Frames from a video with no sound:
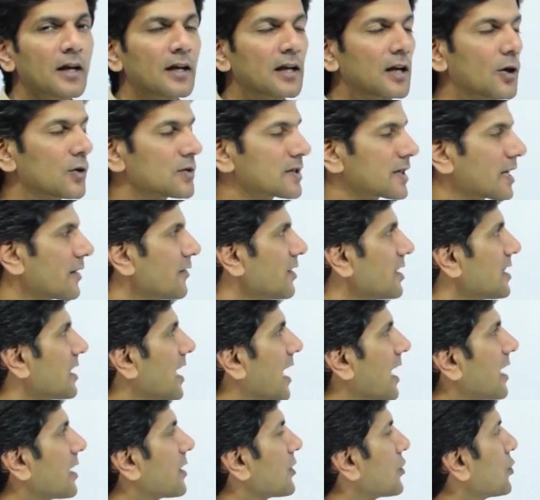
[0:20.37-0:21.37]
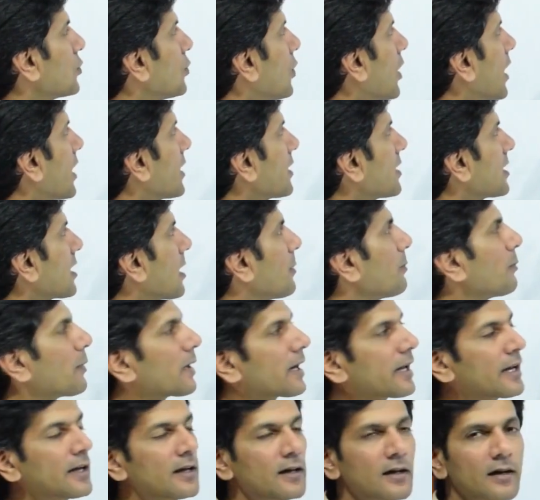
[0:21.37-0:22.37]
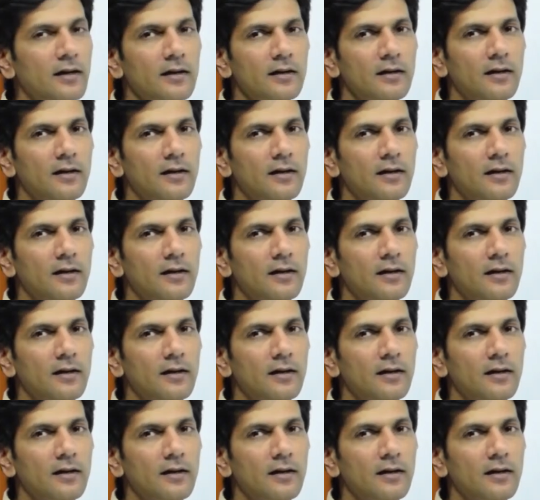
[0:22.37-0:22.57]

Now it's given that you are numbering,